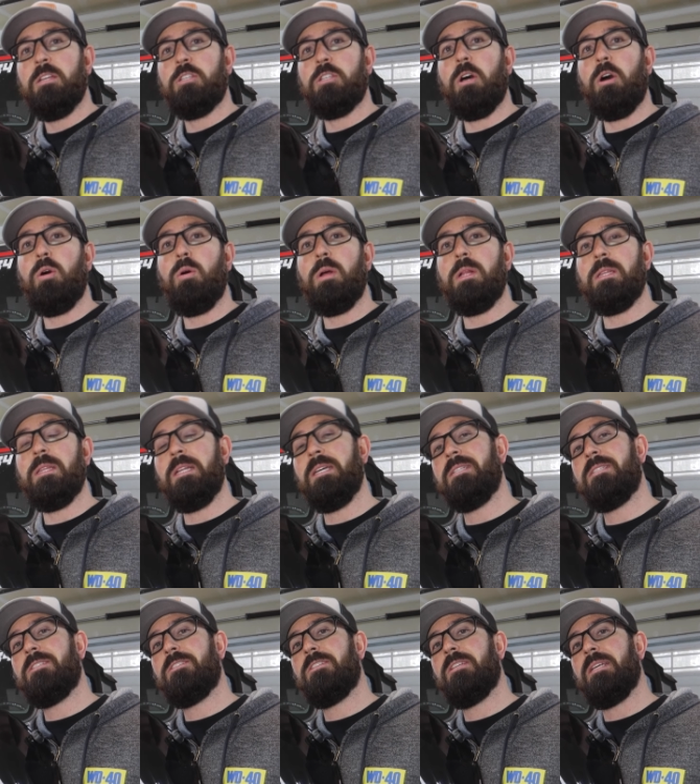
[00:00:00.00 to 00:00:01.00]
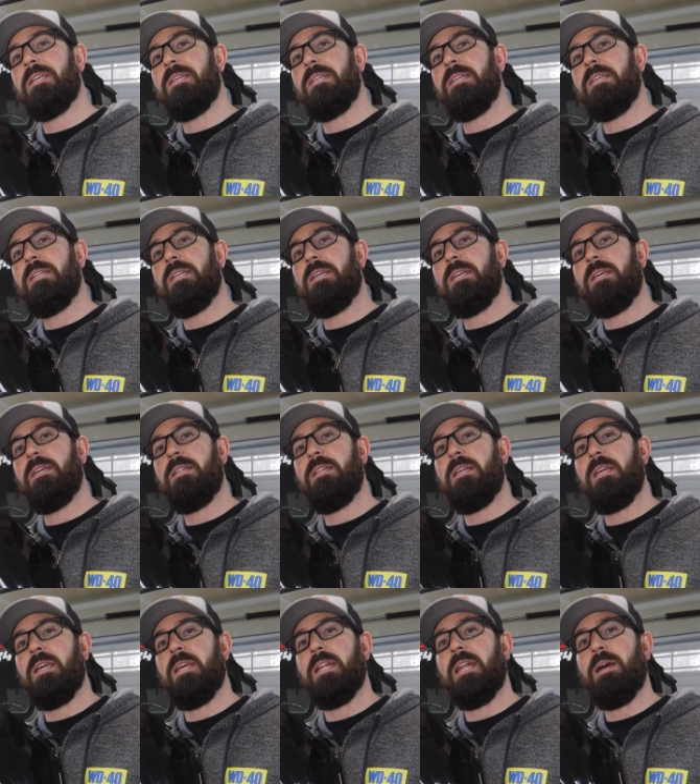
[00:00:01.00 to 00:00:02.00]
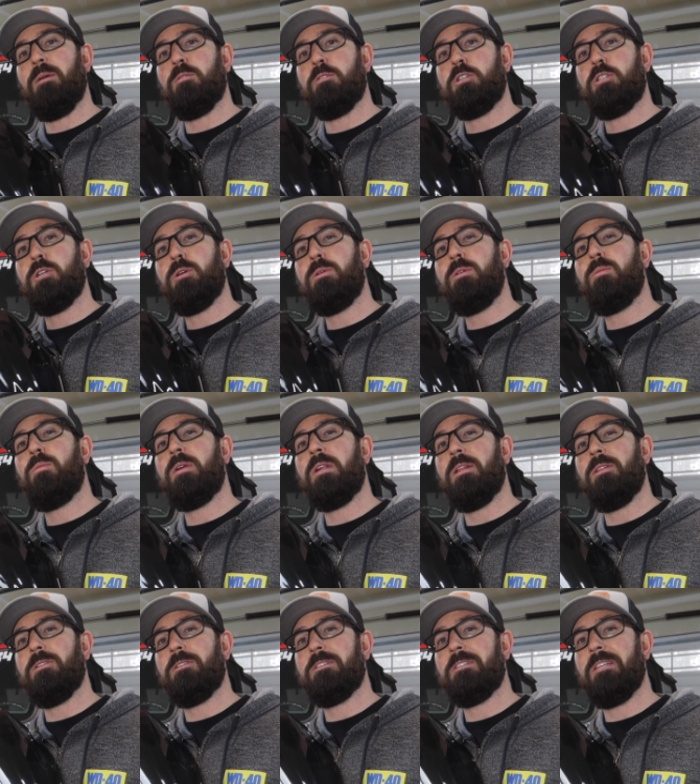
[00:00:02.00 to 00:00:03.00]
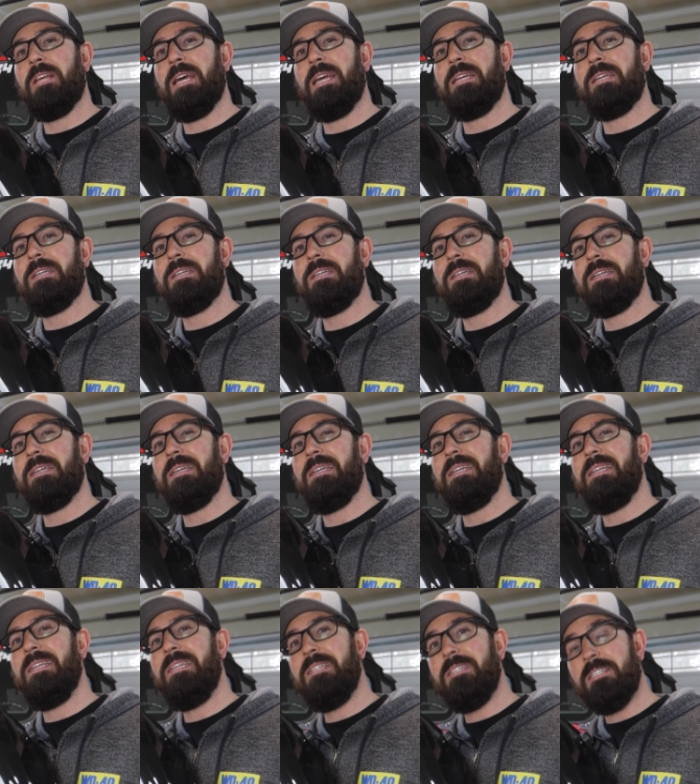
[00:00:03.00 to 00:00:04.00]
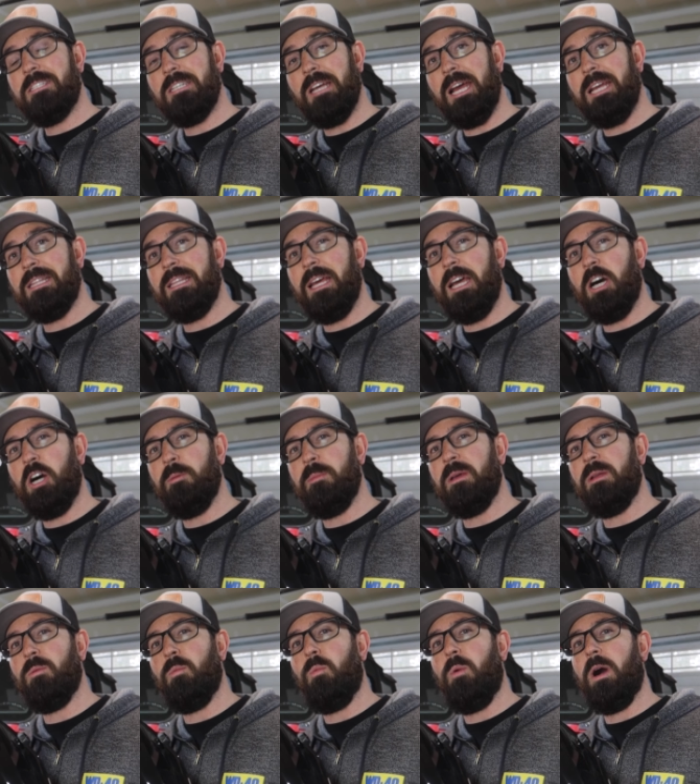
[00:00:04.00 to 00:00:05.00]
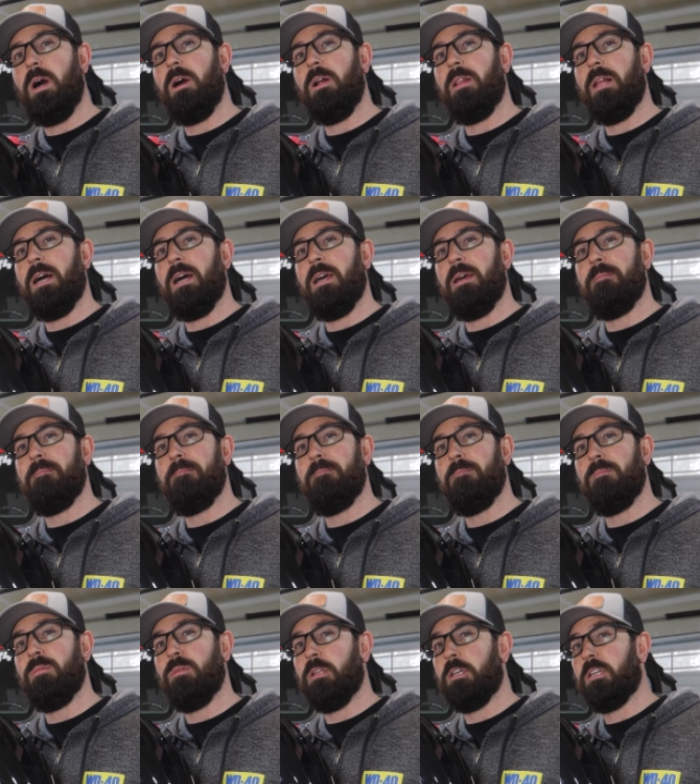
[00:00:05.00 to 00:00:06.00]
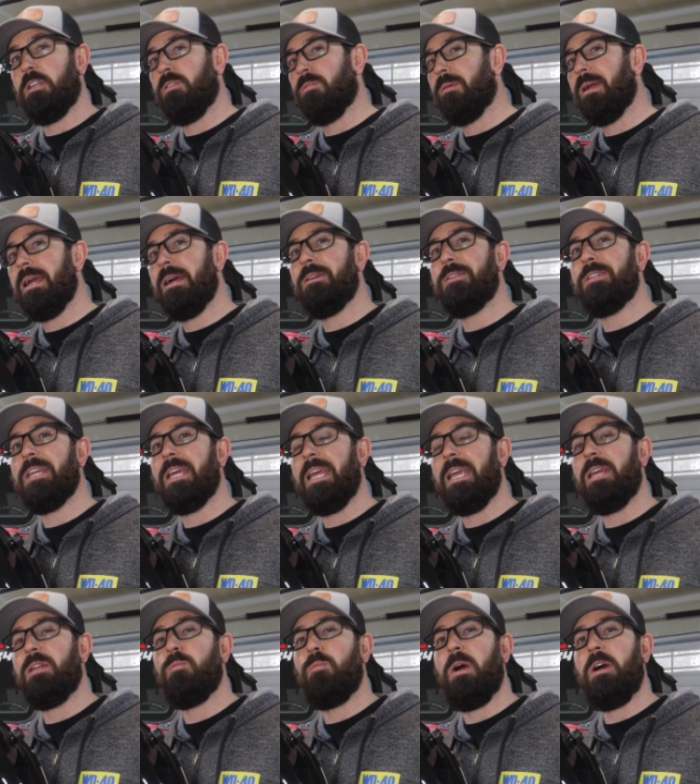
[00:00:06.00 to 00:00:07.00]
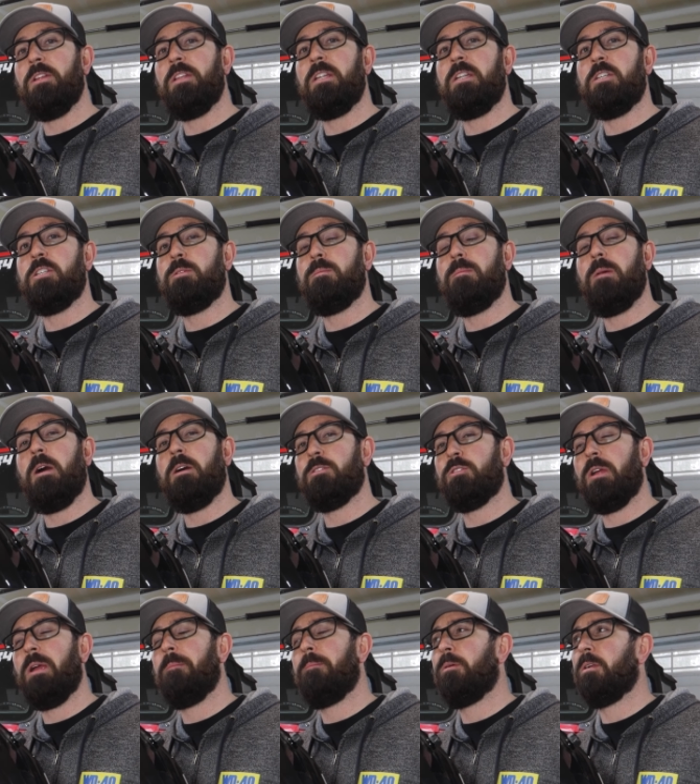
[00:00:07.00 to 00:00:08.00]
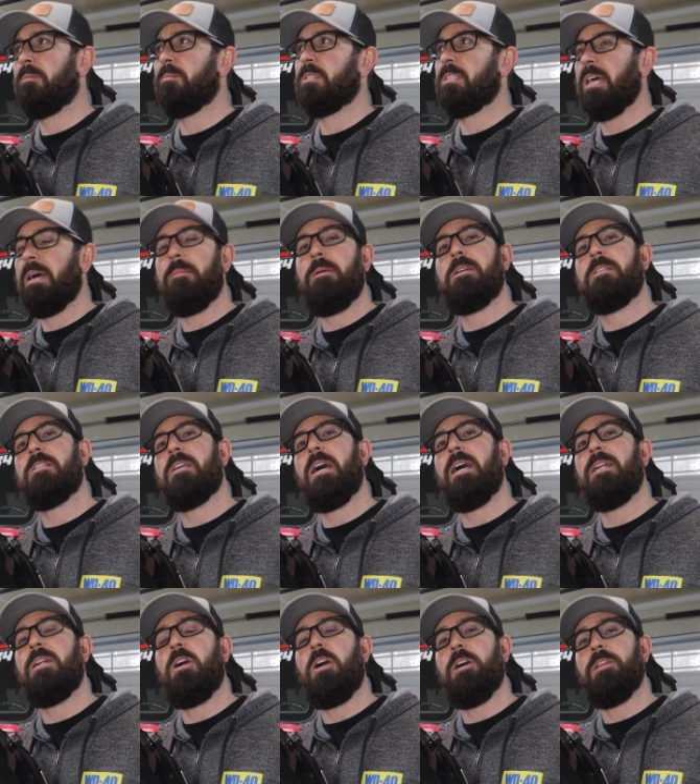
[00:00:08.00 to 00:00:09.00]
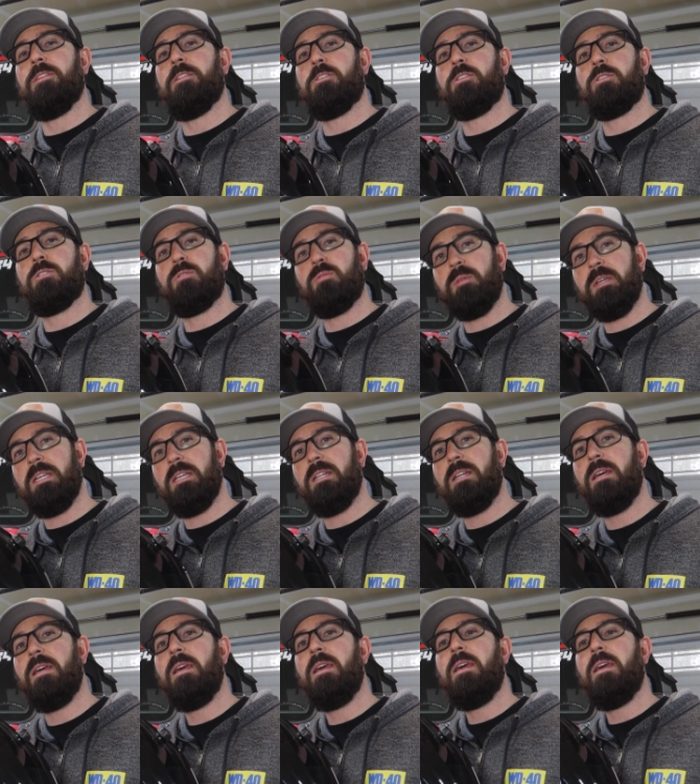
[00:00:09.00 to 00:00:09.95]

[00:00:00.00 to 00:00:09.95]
So let's get in and I will show you what it looks like inside the helmet while I'm looking around and welding, and I'll try and put them side by side on the screen